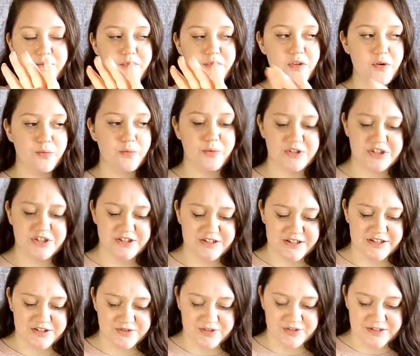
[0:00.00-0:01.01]
which is
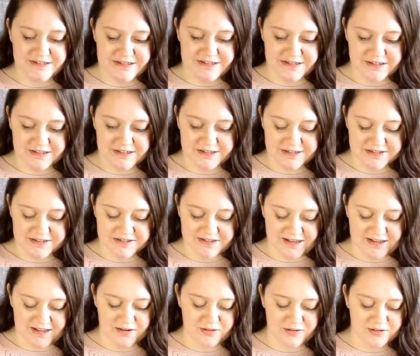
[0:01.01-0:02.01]
interesting because
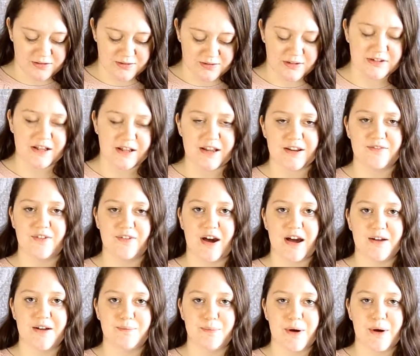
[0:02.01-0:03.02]
I don't use a lot of
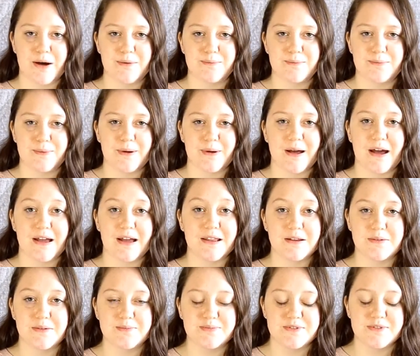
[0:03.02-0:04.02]
pump
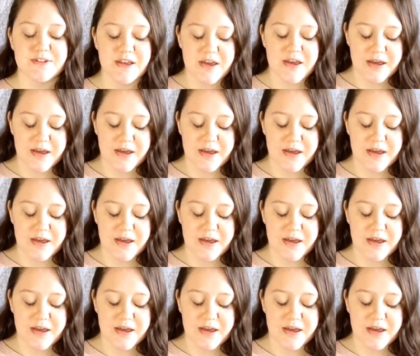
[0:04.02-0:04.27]
items.